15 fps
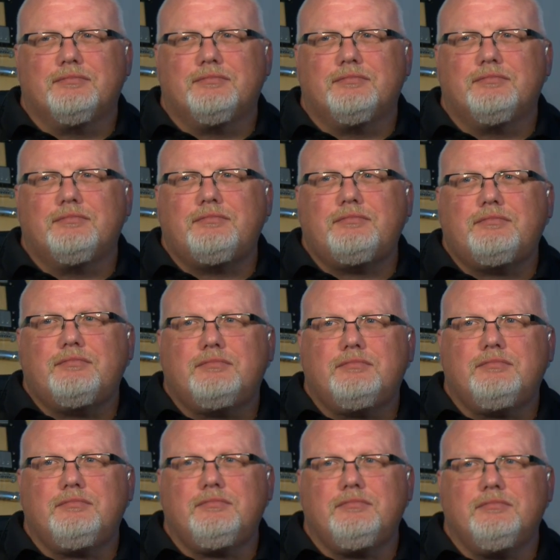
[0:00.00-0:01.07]

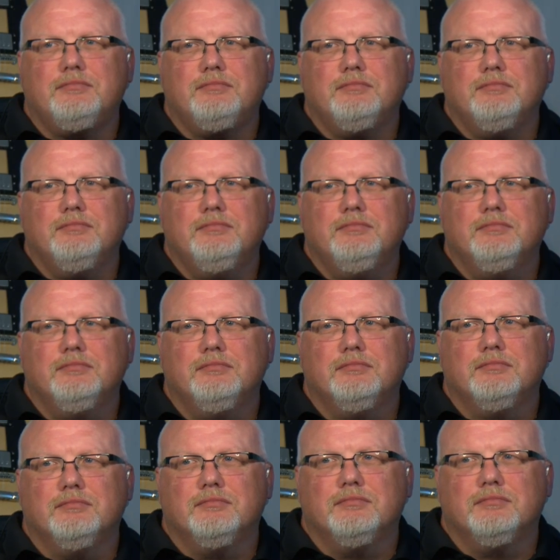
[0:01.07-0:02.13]

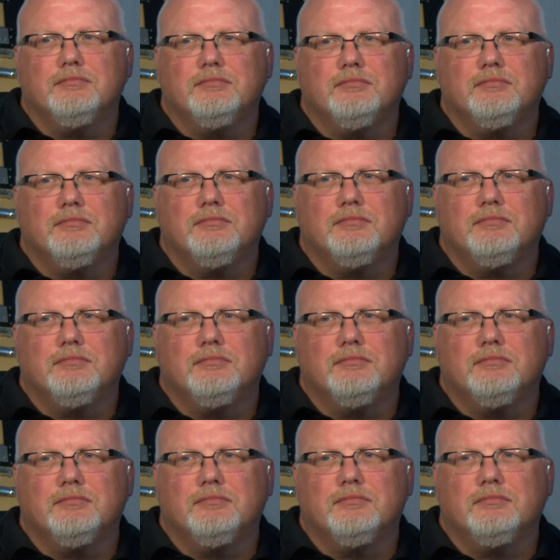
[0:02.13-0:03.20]

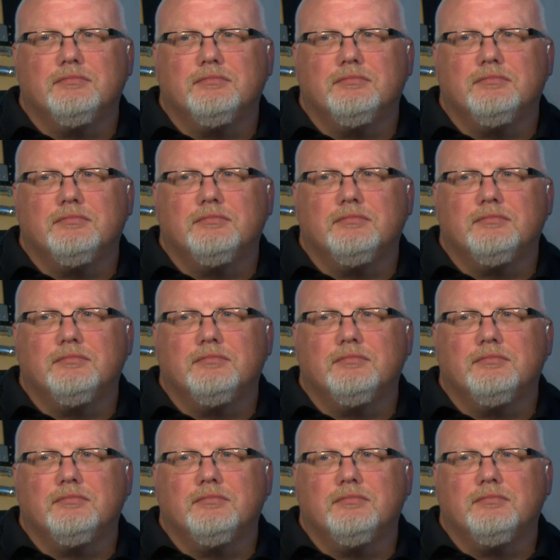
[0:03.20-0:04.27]

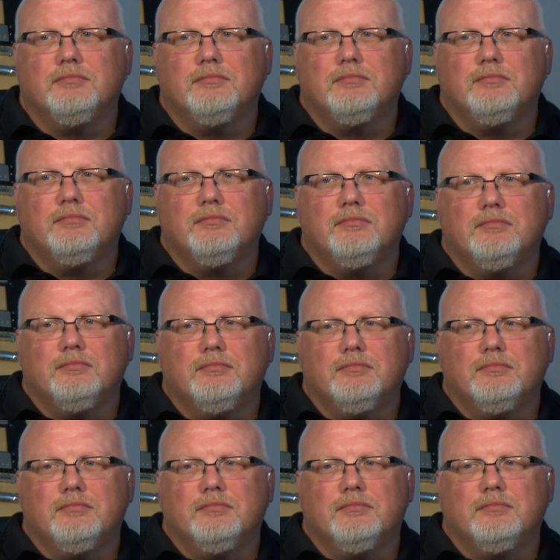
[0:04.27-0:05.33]

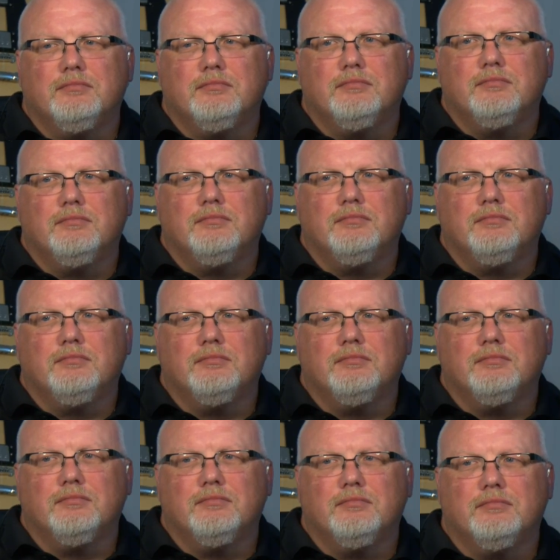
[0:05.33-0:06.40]

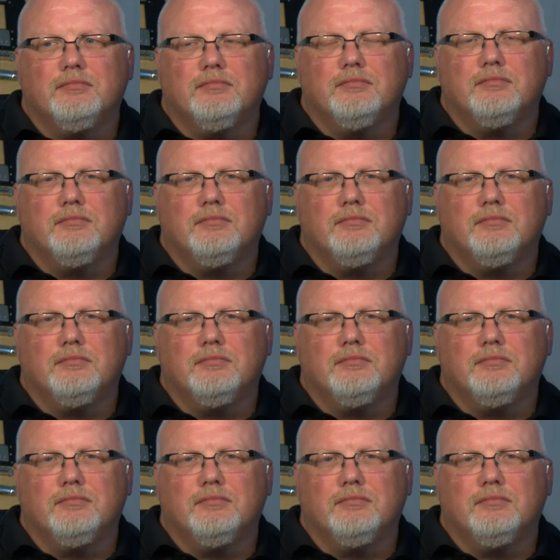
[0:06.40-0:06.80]
(silent)